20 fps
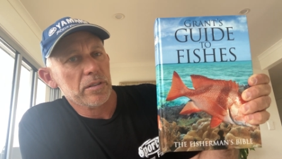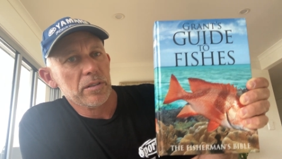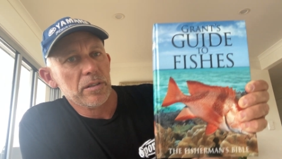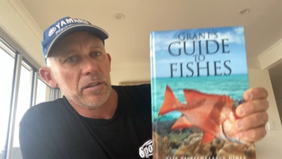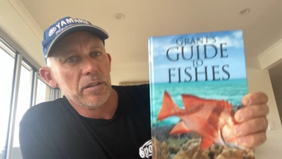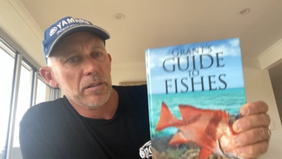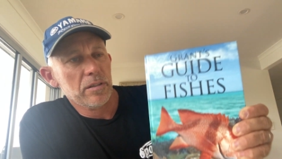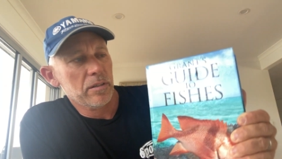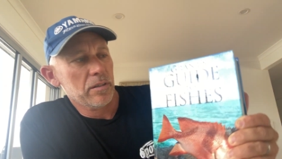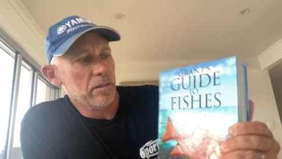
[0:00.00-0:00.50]

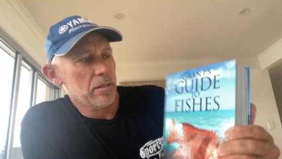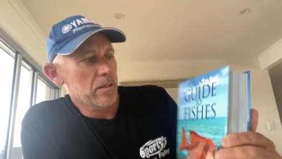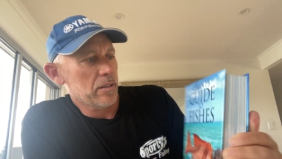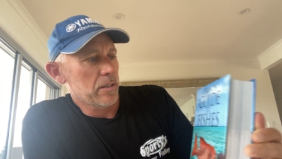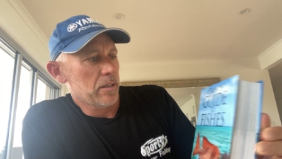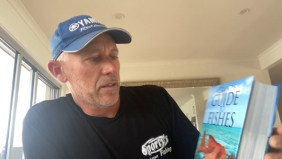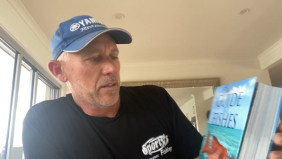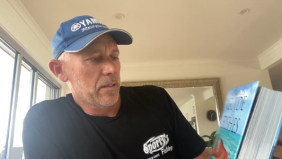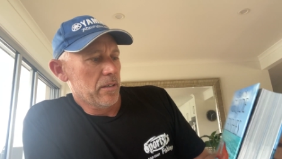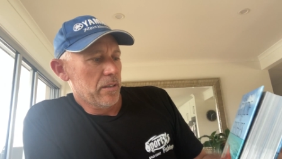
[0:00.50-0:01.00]
So
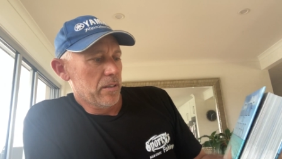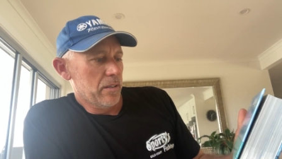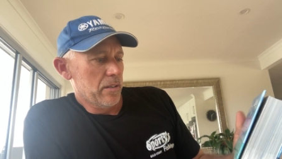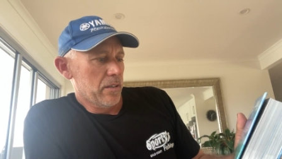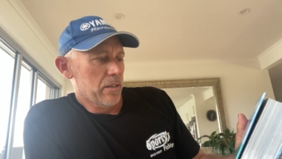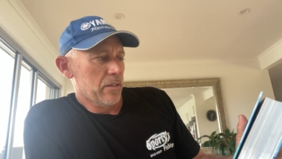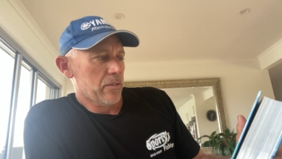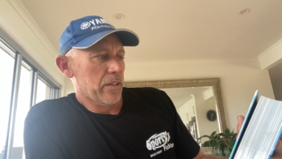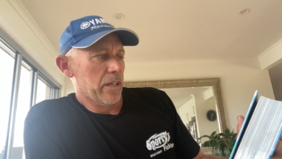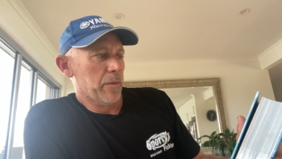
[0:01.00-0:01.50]

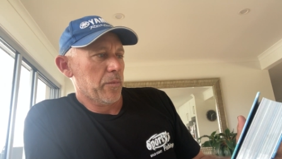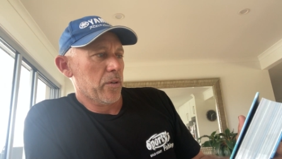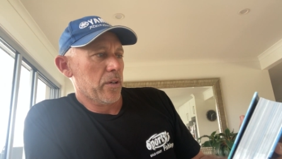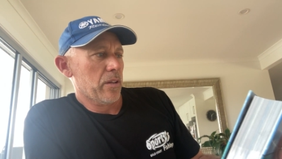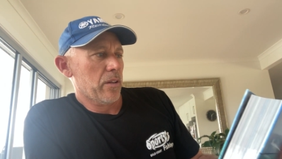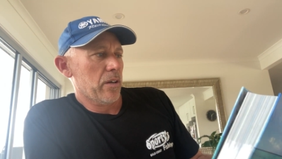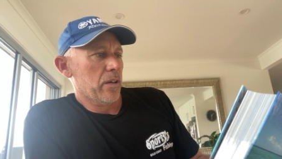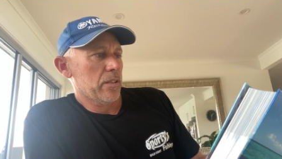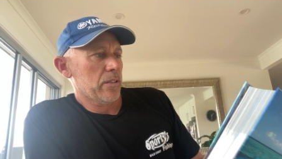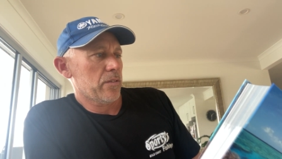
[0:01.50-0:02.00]
grab one of
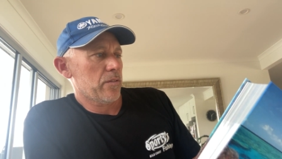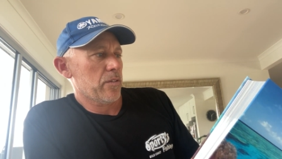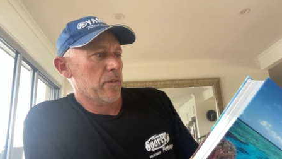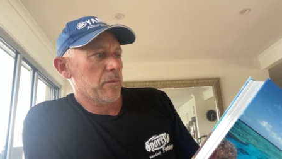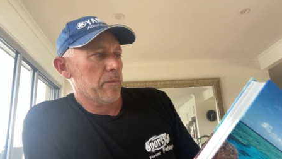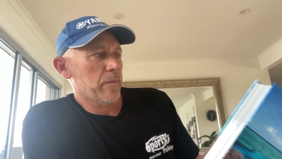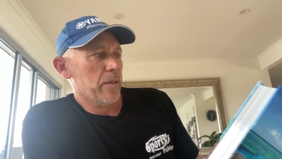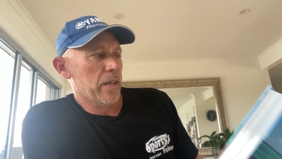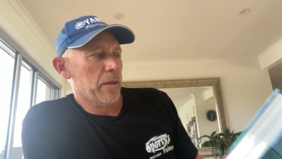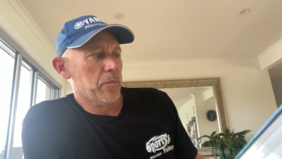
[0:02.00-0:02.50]
those
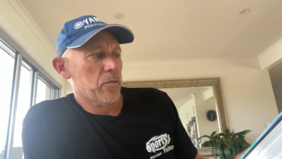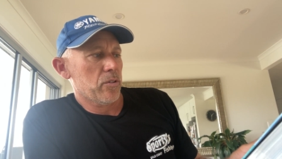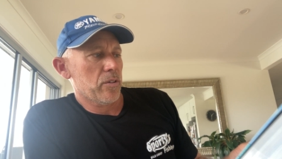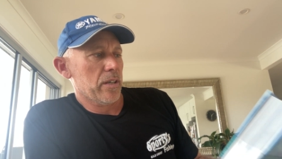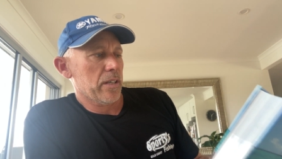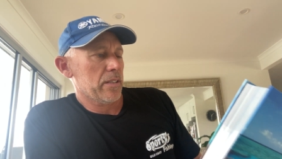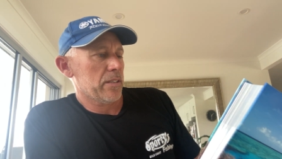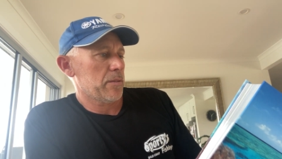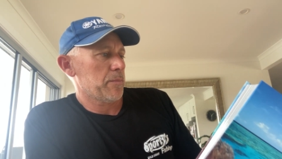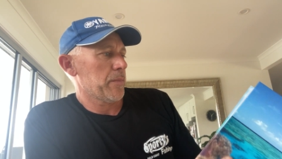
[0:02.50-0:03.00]
from them or
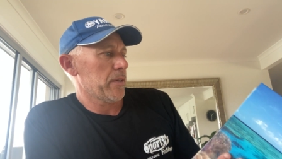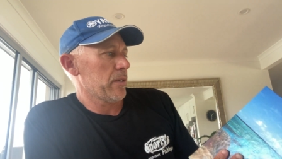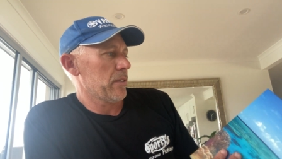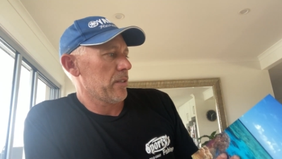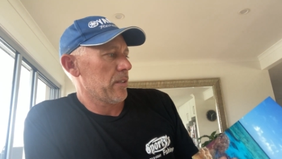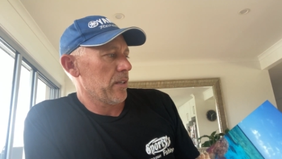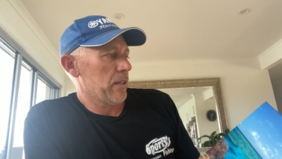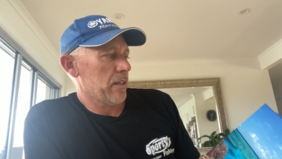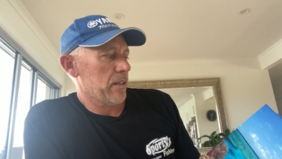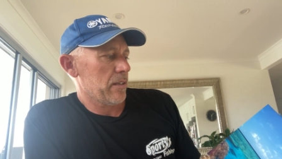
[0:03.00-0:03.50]
us, but
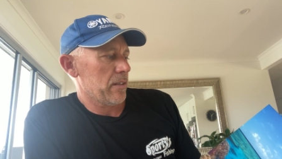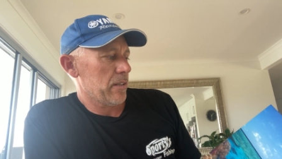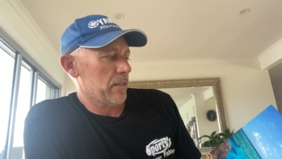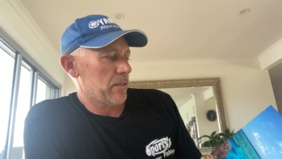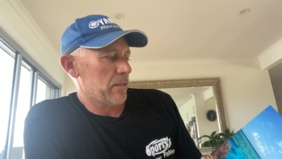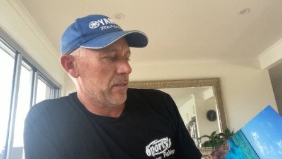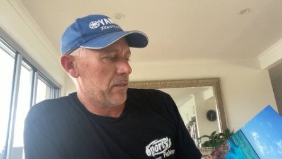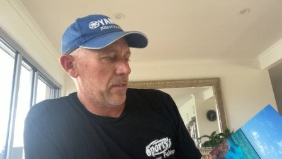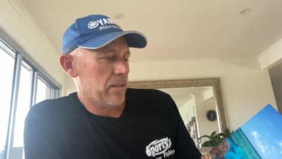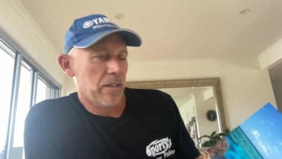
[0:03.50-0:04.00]
yeah,
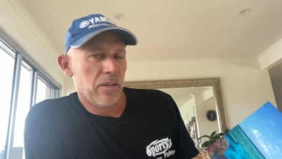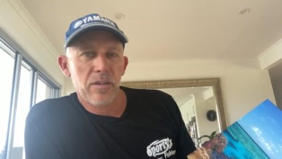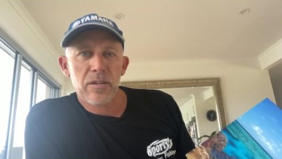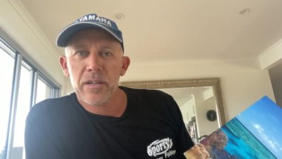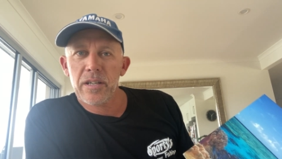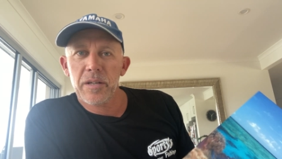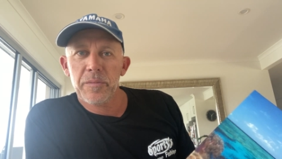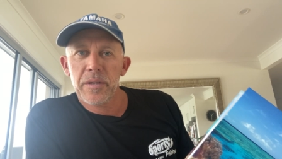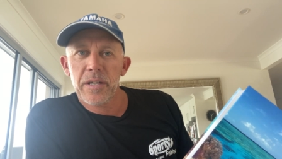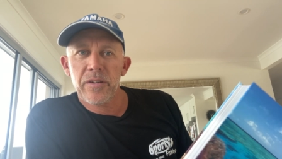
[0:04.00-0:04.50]
they're not
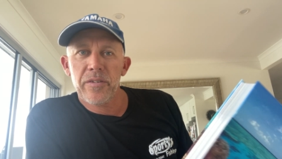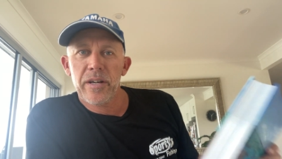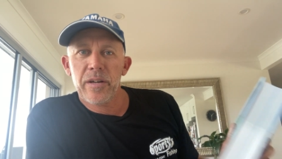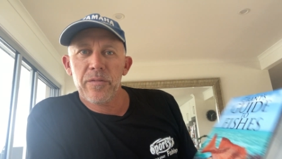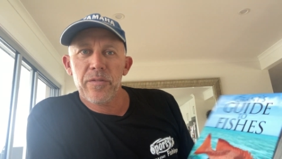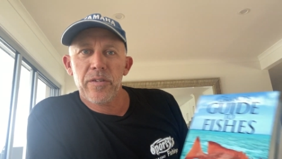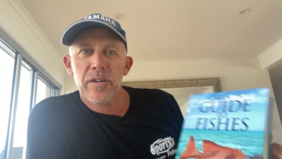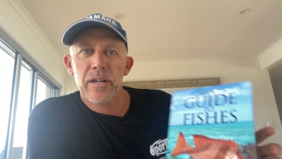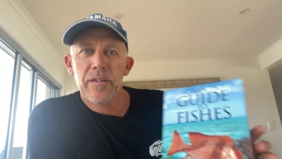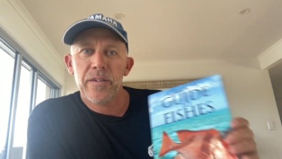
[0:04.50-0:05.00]
going to be around
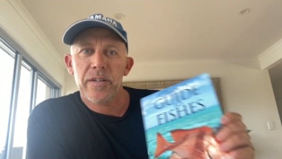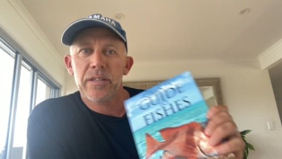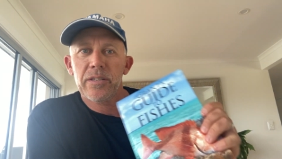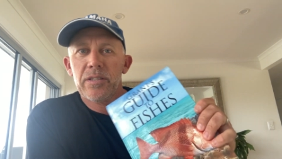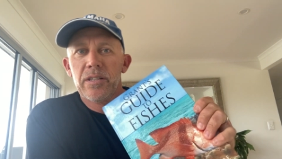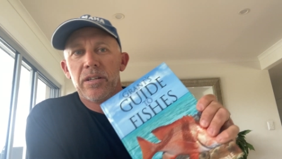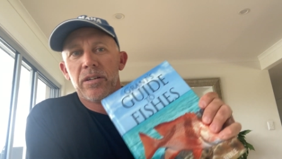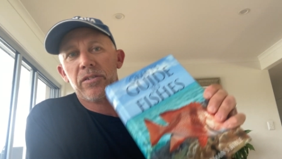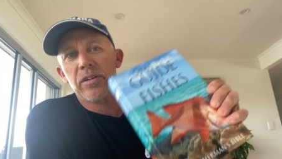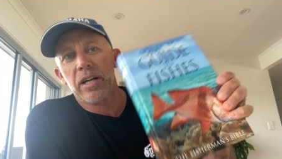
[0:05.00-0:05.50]
forever,
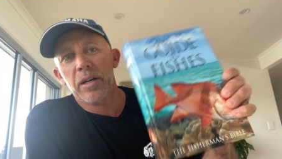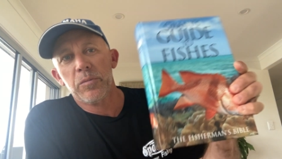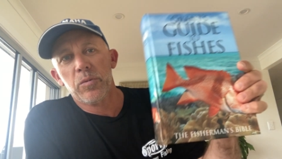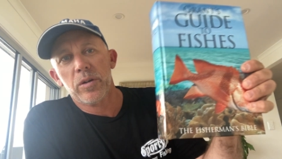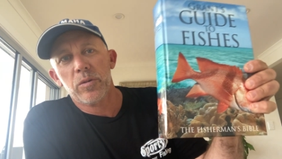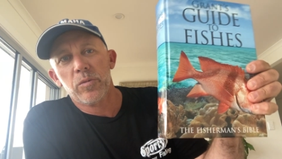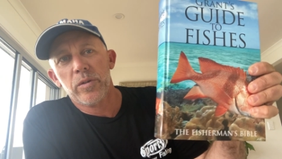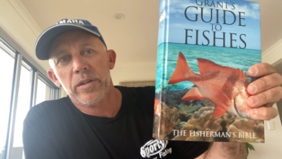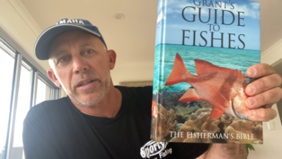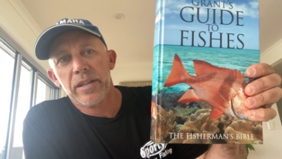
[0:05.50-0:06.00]
so grab
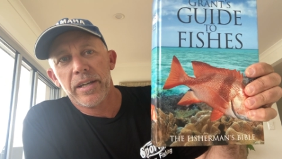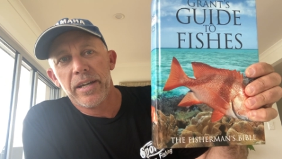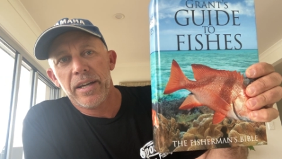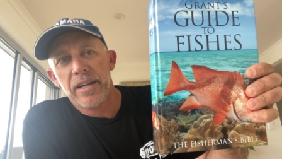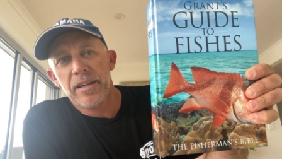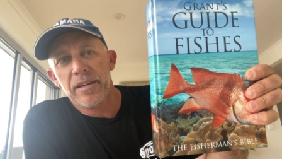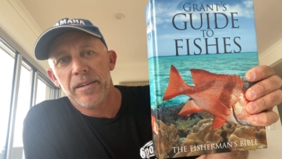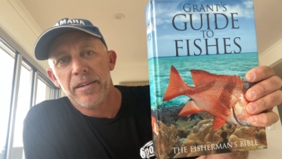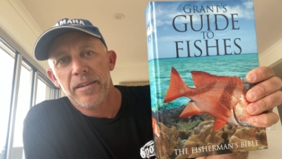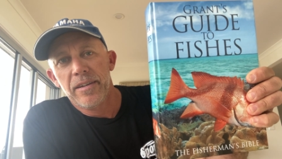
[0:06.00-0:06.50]
one while you
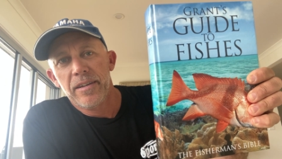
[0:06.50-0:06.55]
can.